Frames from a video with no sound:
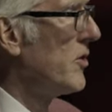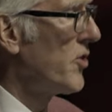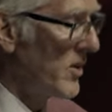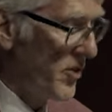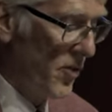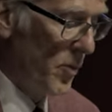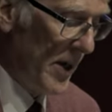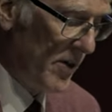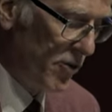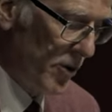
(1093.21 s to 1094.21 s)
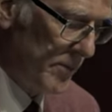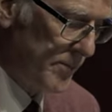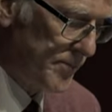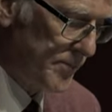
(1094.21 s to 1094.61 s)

transformation.